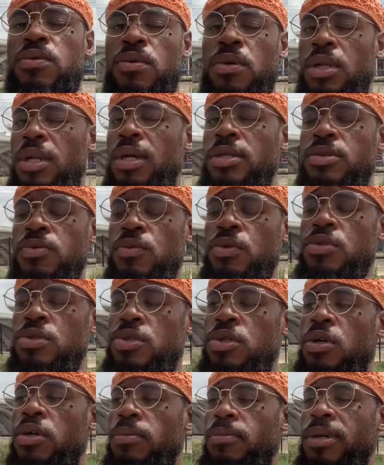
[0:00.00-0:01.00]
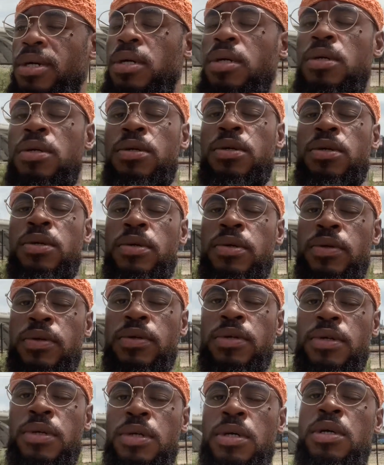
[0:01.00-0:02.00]
And that's real talk, man.
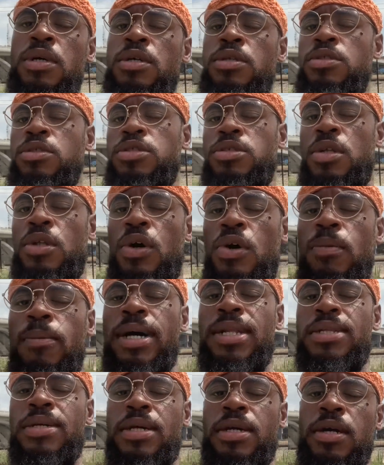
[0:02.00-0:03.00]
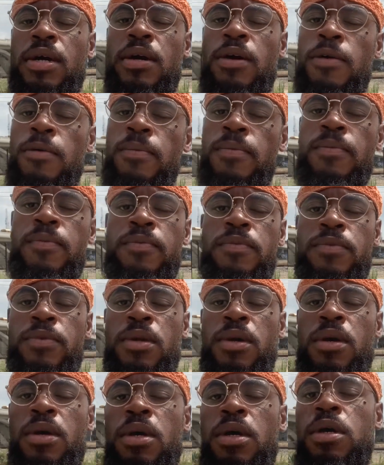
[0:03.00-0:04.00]
Shalom Aleichem.
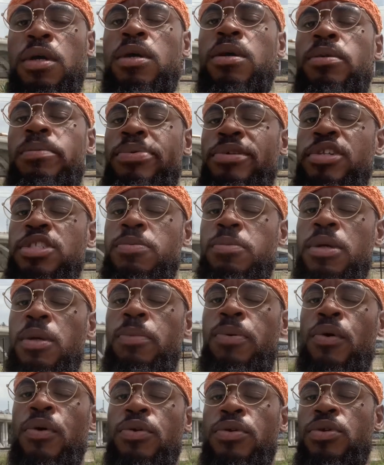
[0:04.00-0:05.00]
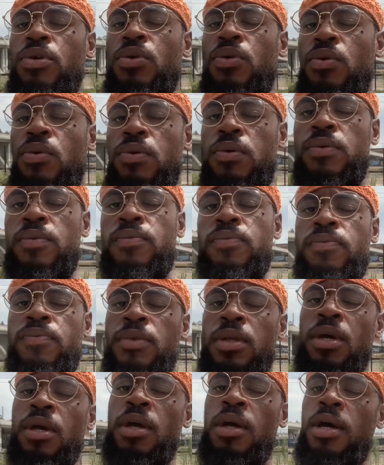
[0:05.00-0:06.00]
Peace be upon you.
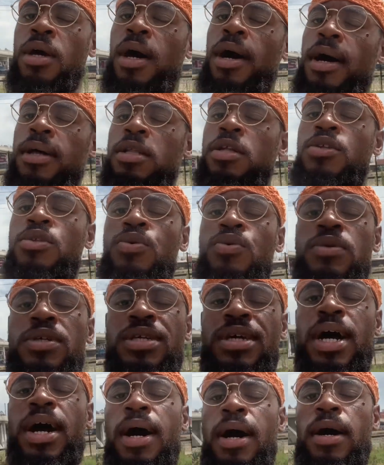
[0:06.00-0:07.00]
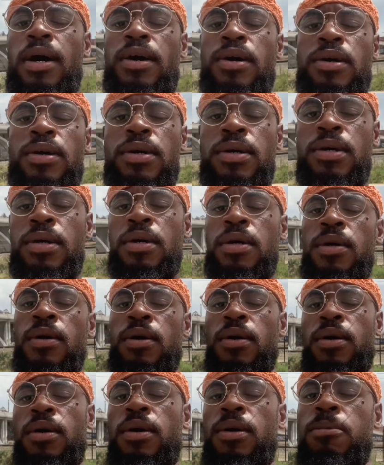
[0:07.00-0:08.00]
Hallelujah.
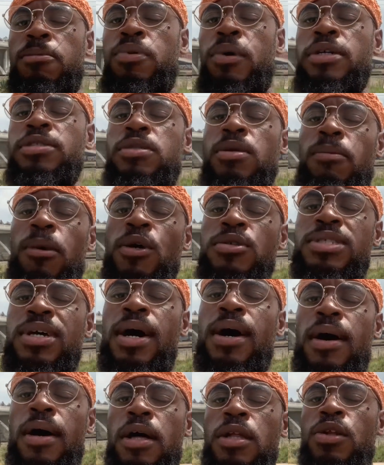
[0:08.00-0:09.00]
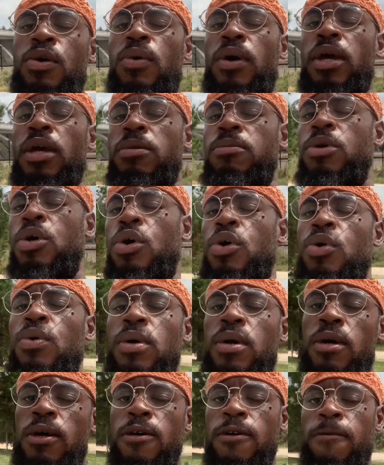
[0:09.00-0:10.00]
Praise the Most High Elohim
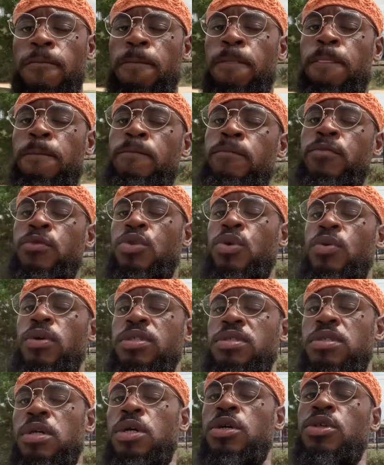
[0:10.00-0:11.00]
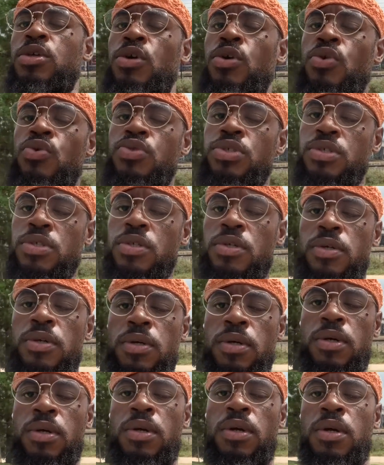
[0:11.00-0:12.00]
Yahuwah through his son
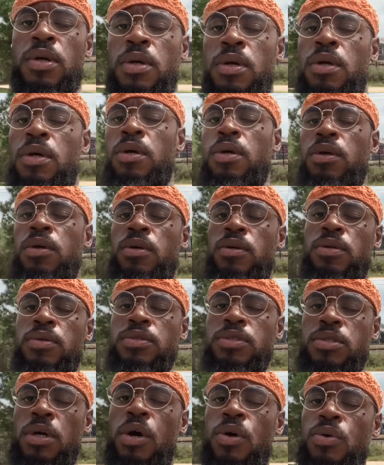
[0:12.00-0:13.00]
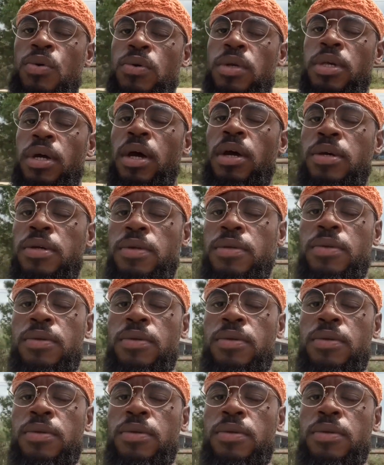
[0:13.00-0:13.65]
Yahusha. It's Uncle K.